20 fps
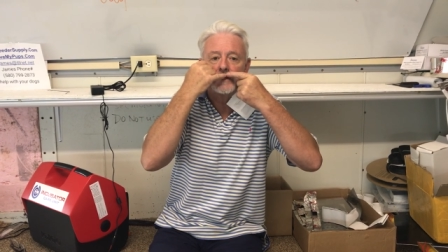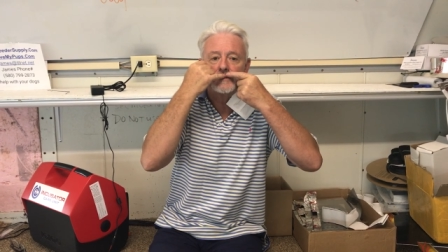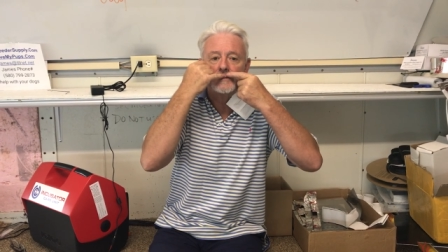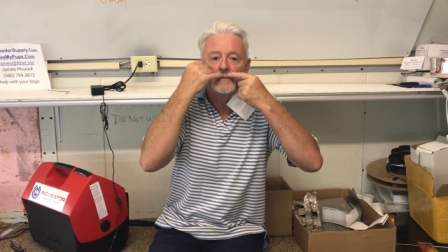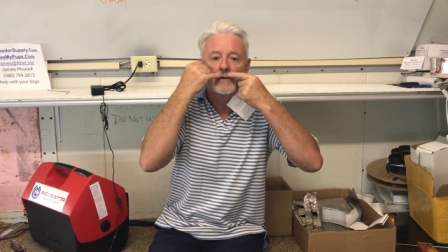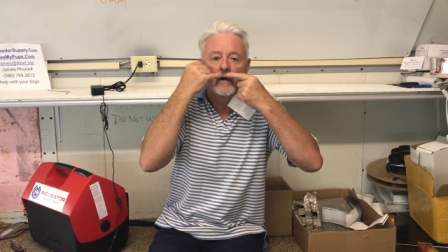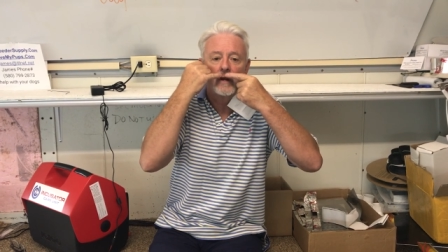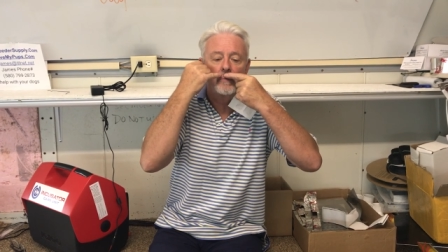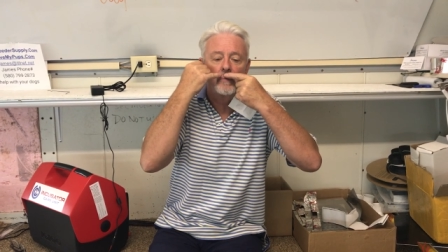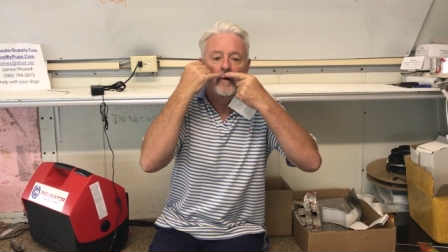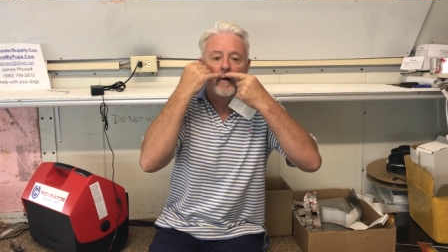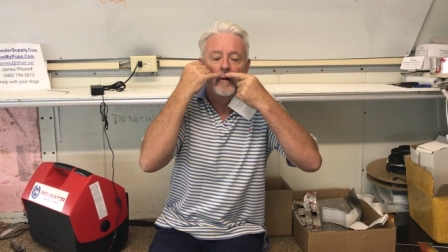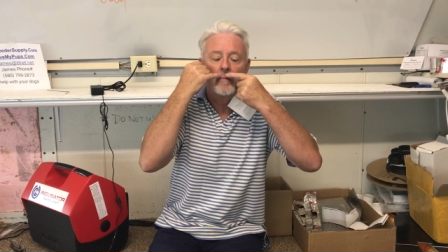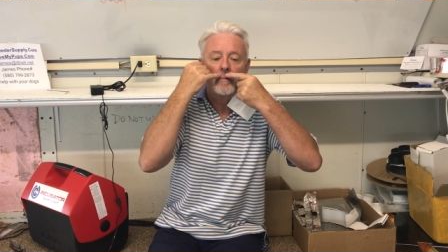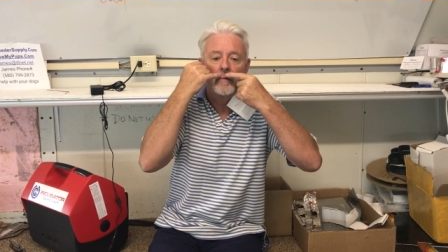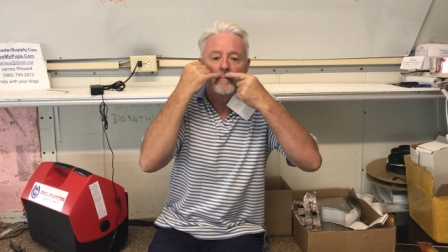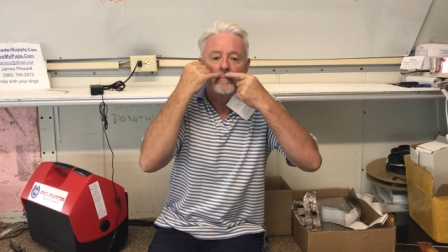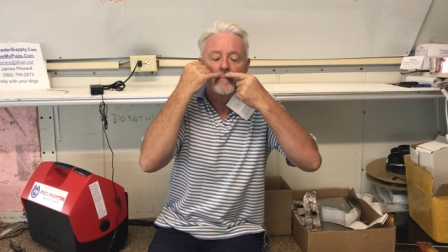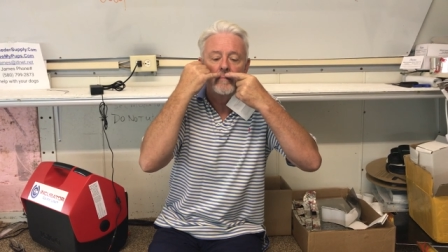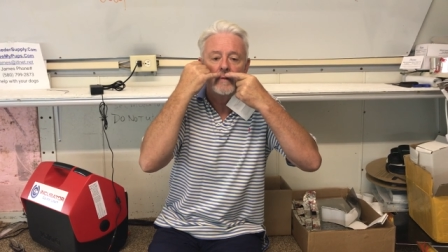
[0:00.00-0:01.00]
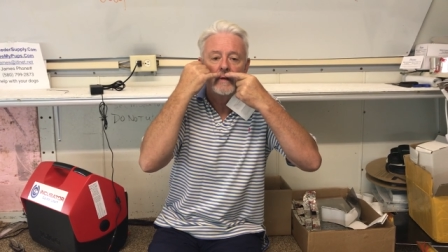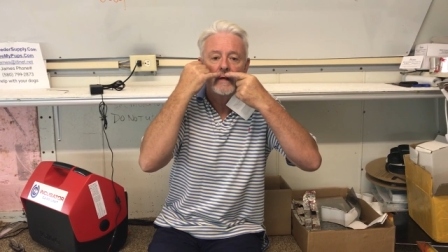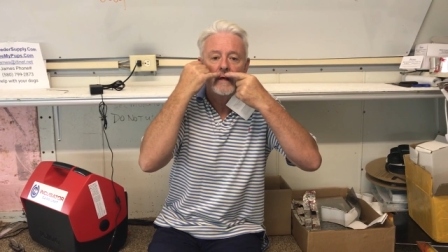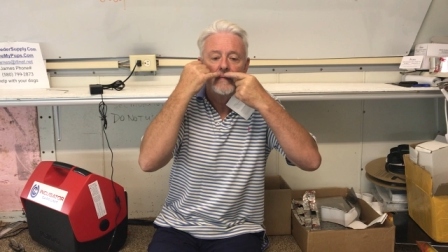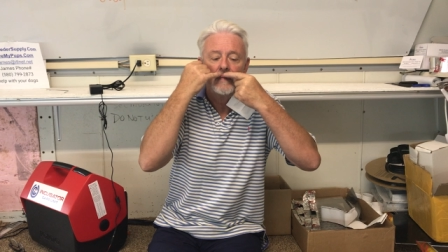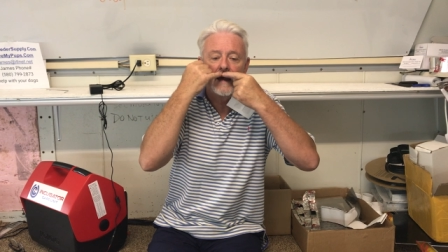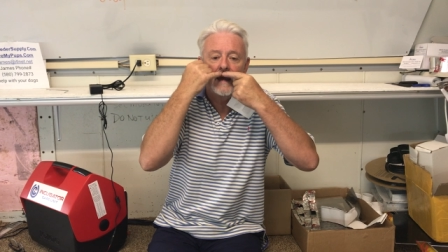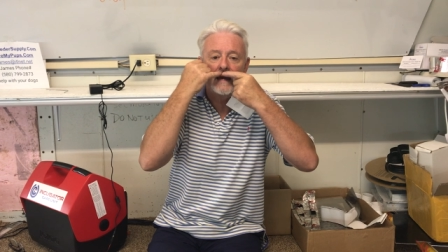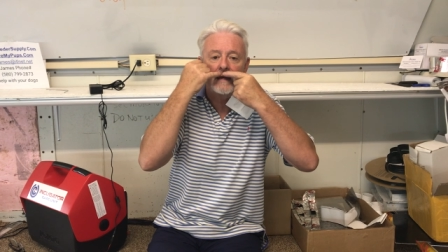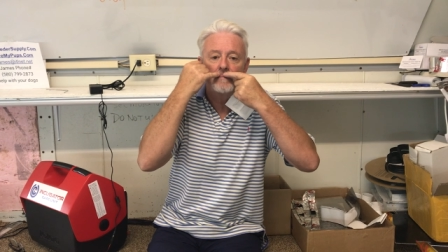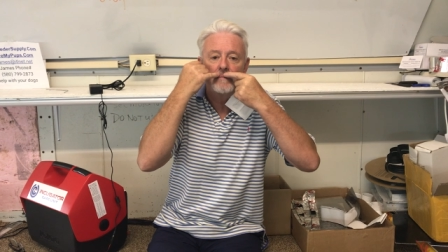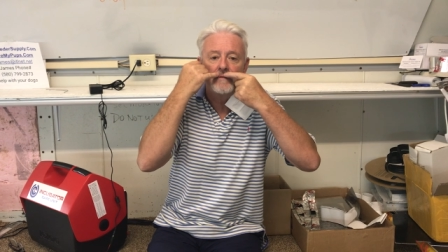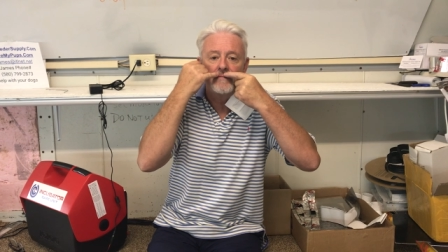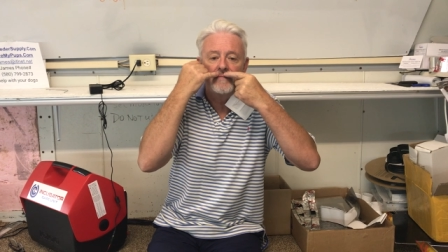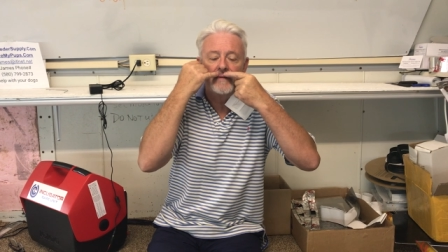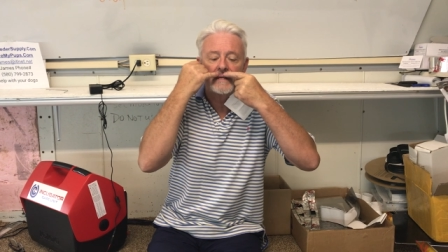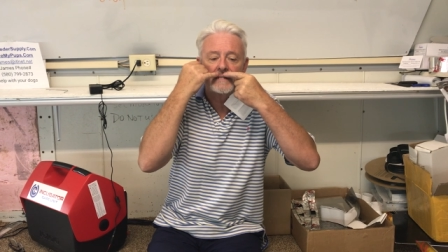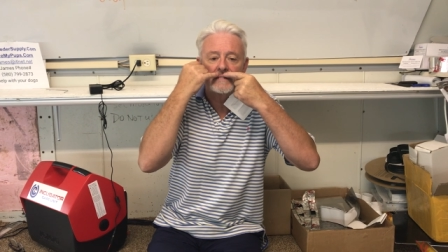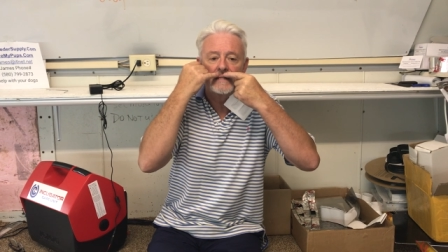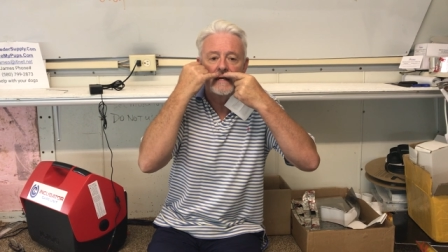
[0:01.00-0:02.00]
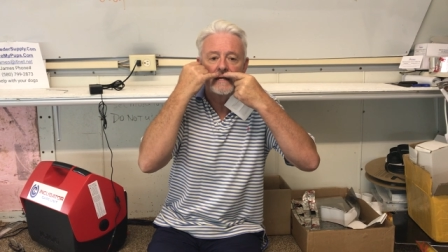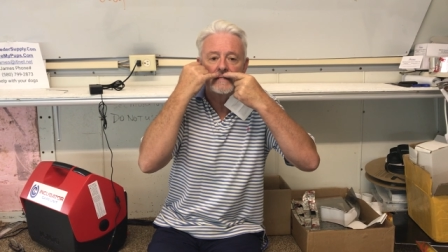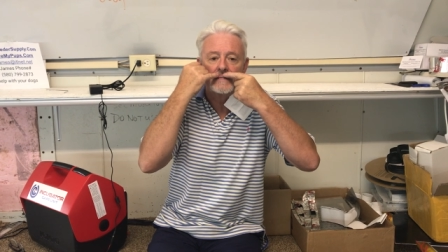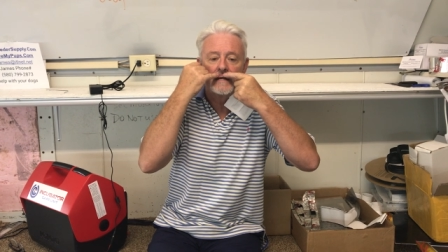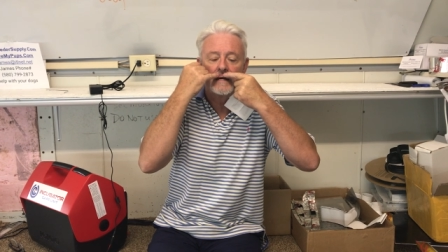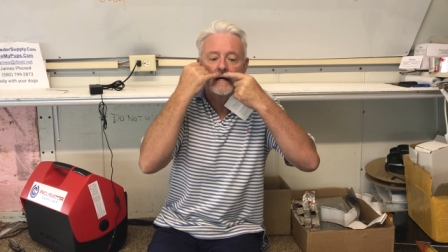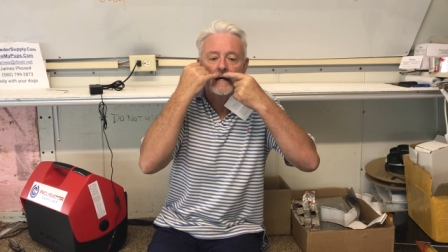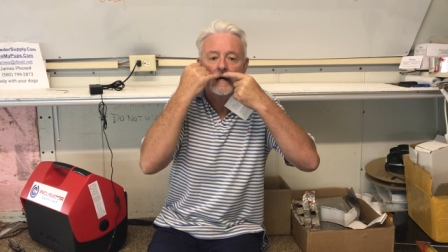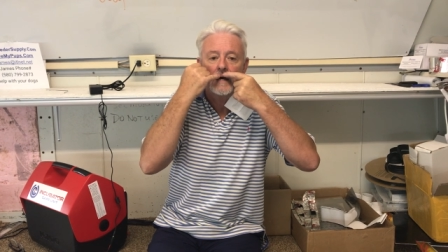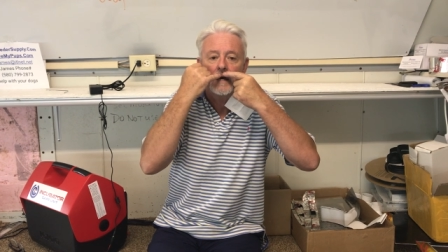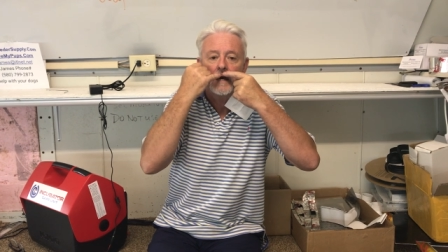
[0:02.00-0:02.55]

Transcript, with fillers: is not a problem. That can be fixed later.